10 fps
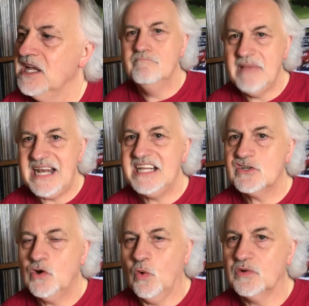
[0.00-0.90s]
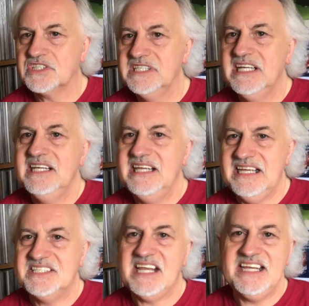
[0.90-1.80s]
Melincourt
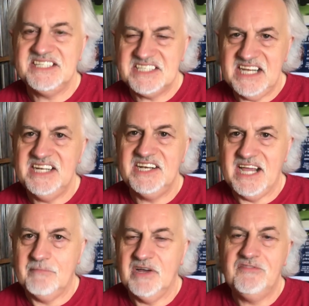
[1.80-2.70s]
is a synonym,